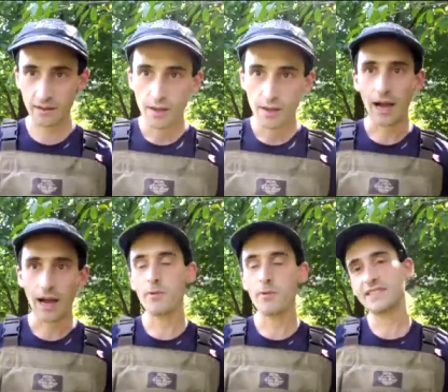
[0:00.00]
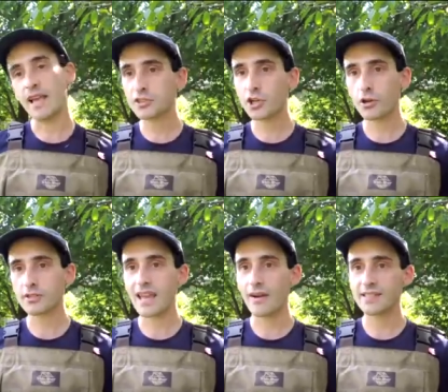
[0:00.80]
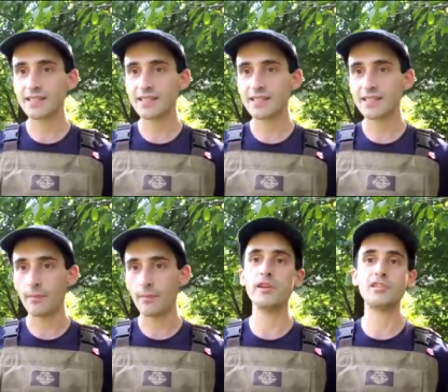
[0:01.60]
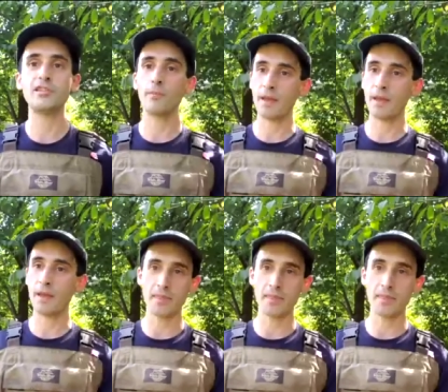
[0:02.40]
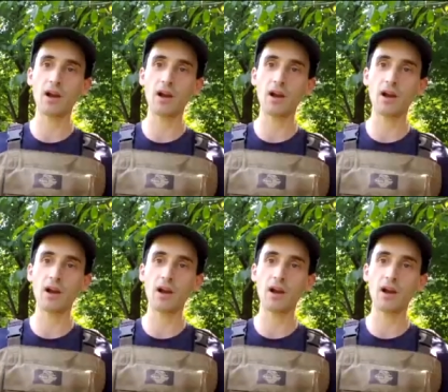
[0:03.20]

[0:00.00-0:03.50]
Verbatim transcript: Uh, when we say that turtles carry salmonella, we don't mean that they're constantly